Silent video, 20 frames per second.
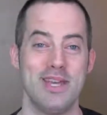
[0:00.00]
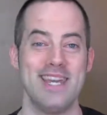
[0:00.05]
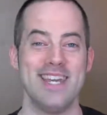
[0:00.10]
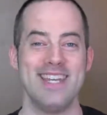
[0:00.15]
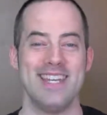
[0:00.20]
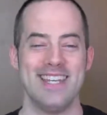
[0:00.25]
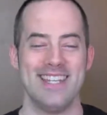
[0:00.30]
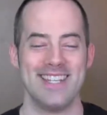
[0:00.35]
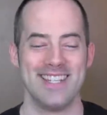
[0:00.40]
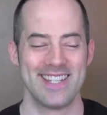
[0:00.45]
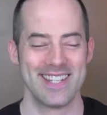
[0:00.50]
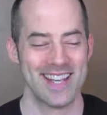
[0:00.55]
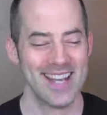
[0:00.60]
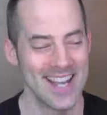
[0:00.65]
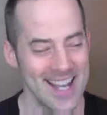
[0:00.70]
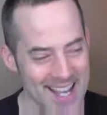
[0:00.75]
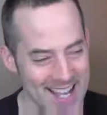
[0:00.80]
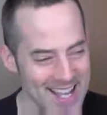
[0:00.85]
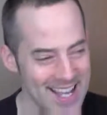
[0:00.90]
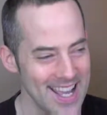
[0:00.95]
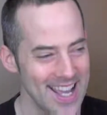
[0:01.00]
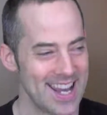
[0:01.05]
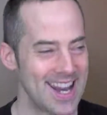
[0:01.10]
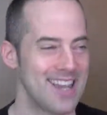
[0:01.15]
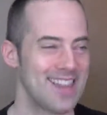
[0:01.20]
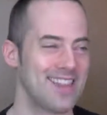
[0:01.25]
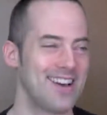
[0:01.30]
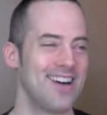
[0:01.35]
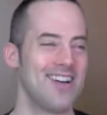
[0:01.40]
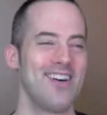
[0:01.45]
beach. And
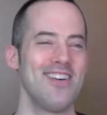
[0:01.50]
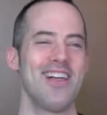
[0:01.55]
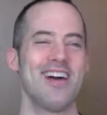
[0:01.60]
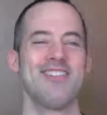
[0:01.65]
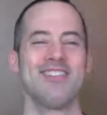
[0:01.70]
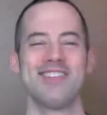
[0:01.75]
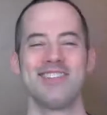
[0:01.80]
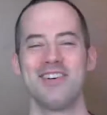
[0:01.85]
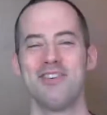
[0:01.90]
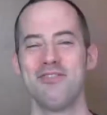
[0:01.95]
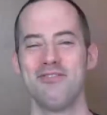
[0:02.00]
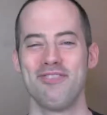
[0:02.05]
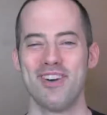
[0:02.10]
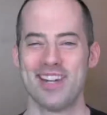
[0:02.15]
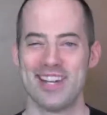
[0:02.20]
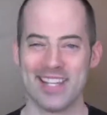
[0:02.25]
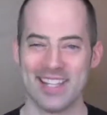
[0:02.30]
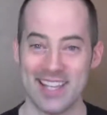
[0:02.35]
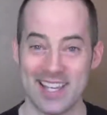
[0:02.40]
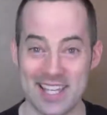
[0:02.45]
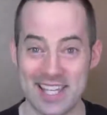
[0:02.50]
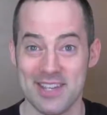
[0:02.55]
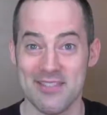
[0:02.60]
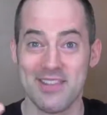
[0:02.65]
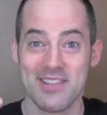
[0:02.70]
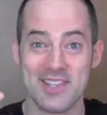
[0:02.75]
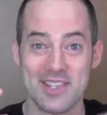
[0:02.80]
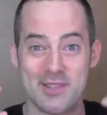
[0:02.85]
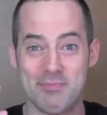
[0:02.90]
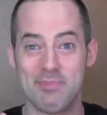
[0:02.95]
I thought, oh, that's so funny. Like, he
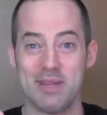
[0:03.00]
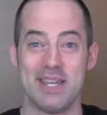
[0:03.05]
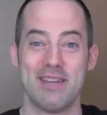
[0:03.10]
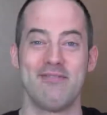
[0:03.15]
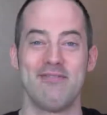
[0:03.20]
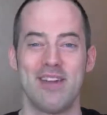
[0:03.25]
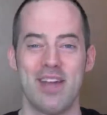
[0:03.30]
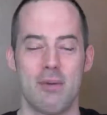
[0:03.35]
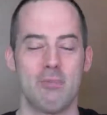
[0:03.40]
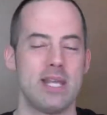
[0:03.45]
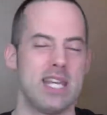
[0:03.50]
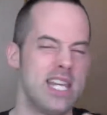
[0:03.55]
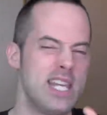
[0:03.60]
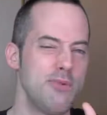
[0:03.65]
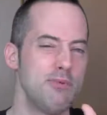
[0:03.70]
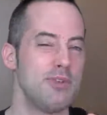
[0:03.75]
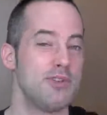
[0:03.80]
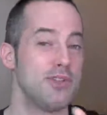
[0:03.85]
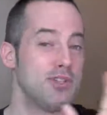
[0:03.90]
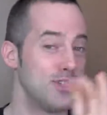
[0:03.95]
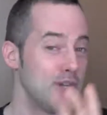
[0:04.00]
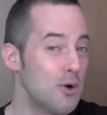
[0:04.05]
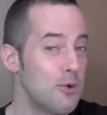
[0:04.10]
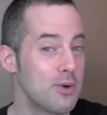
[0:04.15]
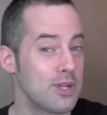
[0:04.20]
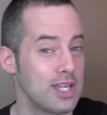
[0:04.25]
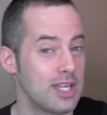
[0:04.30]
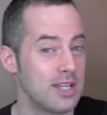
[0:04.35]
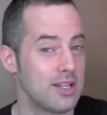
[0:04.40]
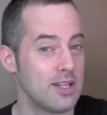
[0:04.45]
was just being, I mean, he was
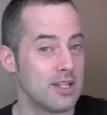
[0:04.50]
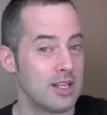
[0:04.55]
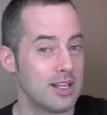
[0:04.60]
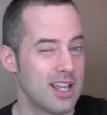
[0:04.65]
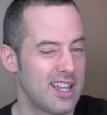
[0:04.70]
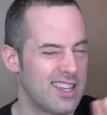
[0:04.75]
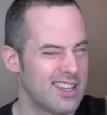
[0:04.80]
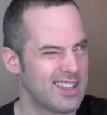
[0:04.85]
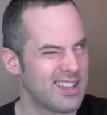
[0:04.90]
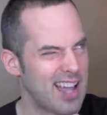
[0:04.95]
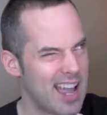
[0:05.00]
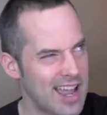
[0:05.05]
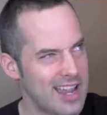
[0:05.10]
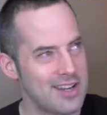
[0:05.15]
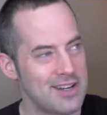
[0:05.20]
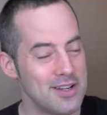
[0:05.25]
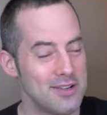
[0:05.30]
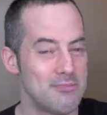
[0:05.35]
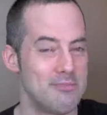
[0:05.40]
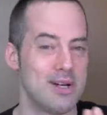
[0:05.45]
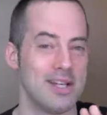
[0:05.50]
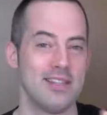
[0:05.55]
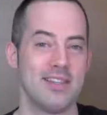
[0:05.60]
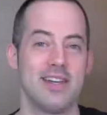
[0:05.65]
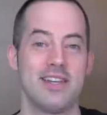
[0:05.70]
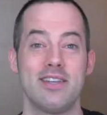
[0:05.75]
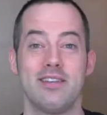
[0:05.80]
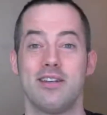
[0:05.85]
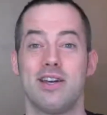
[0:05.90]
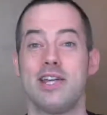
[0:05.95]
joking, it eh, kind of, but
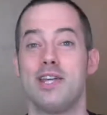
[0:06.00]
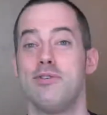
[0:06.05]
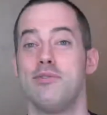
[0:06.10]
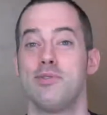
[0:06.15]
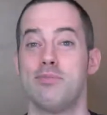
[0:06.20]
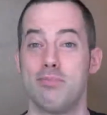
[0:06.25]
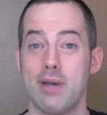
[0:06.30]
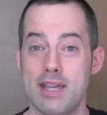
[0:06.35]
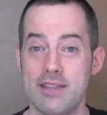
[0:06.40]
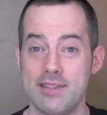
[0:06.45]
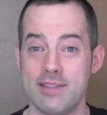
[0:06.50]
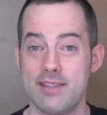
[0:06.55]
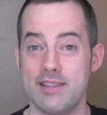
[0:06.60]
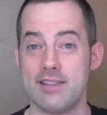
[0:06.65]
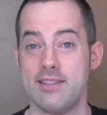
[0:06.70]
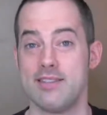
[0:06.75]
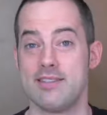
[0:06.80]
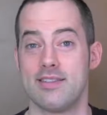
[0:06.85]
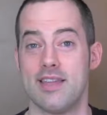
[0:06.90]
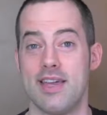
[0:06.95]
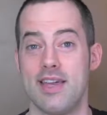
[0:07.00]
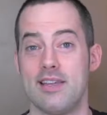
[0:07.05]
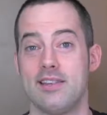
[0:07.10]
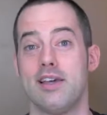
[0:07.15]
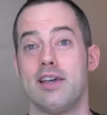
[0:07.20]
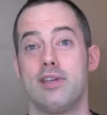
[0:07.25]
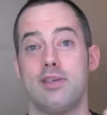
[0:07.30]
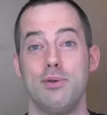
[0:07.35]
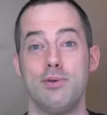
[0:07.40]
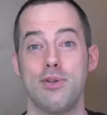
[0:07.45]
like, you know, he was basically saying,
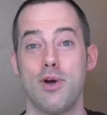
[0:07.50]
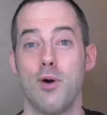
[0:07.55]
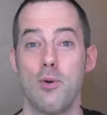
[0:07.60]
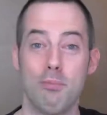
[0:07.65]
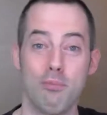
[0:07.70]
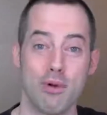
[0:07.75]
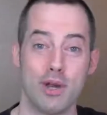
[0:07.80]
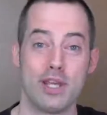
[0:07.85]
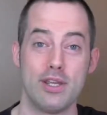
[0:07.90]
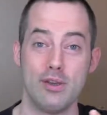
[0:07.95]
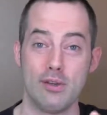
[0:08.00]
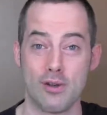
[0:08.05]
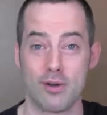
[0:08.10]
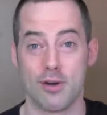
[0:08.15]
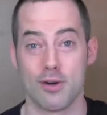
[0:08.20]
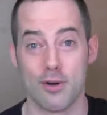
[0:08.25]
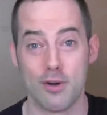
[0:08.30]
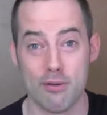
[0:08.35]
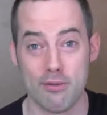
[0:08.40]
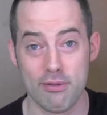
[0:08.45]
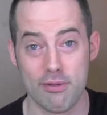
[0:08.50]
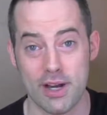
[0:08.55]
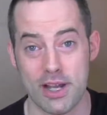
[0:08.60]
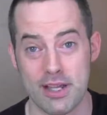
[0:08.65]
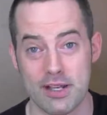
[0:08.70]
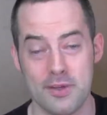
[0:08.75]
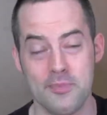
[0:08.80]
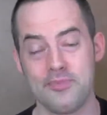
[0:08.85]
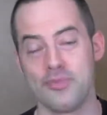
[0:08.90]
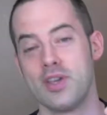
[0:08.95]
like, you don't bring your
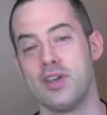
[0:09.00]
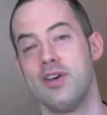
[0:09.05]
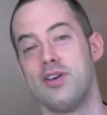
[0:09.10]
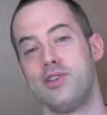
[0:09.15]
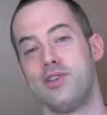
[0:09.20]
girlfriend